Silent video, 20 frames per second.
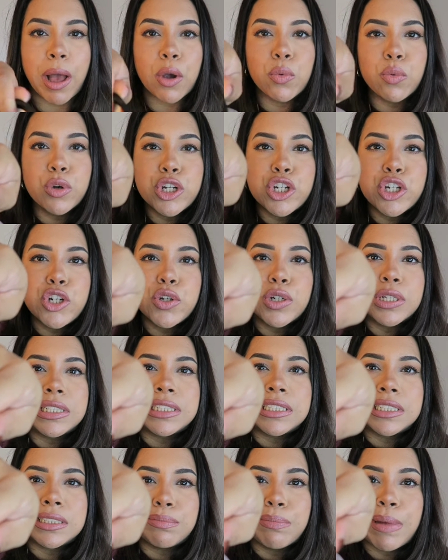I wish you
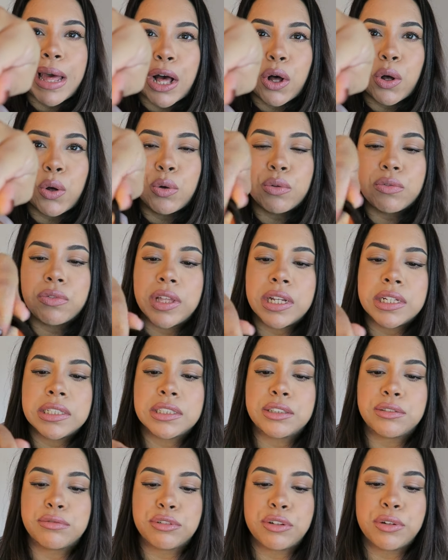could smell
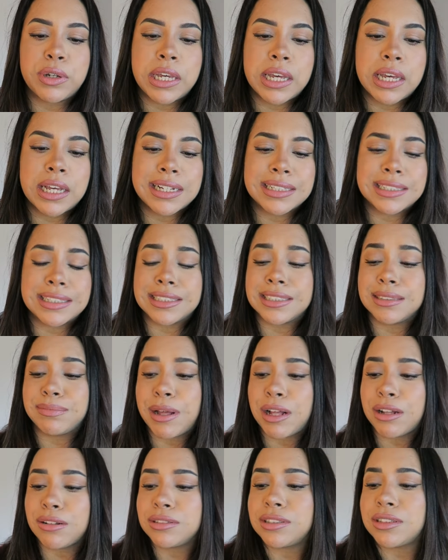this through here, because it
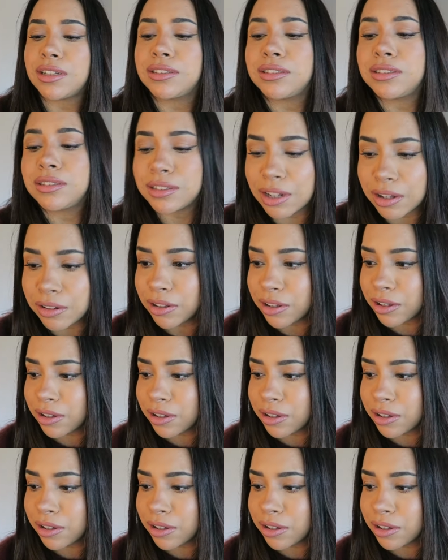smells so